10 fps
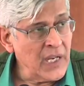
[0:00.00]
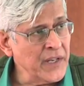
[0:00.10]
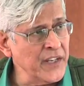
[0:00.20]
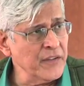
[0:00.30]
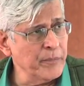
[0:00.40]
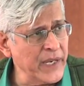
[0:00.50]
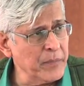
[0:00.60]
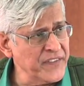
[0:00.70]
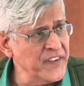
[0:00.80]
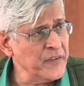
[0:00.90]
He is a big
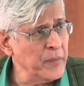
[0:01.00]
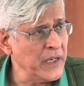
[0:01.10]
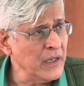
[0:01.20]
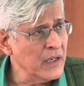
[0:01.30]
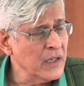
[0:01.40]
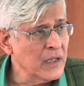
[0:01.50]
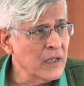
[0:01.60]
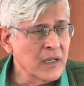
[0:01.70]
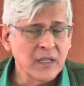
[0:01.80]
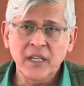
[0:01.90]
businessman.
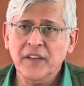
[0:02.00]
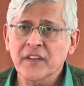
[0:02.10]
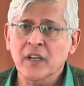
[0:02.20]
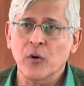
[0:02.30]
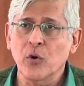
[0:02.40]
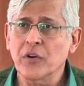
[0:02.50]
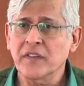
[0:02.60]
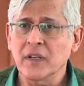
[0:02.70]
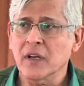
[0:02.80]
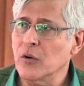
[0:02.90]
He has crores
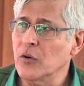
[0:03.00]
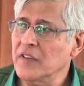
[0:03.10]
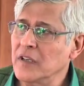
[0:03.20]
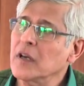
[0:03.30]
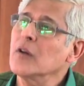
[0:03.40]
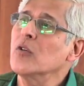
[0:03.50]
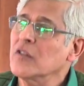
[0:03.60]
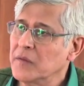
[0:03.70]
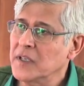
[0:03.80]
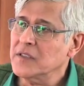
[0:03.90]
and crores and
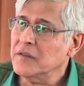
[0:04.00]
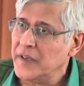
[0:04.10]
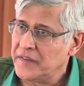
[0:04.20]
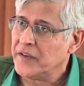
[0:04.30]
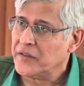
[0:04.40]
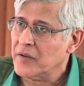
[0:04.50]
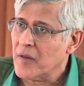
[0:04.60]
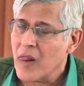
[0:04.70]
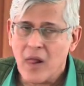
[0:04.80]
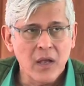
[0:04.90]
crores worth of asset.
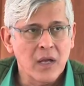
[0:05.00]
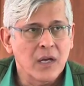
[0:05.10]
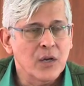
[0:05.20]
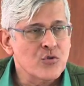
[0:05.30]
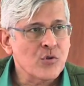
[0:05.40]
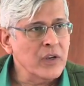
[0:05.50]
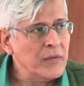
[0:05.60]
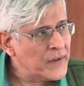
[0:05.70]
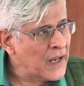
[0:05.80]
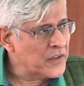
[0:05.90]
So he
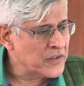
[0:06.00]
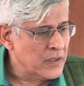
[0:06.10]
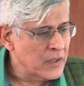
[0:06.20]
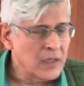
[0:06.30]
was asked,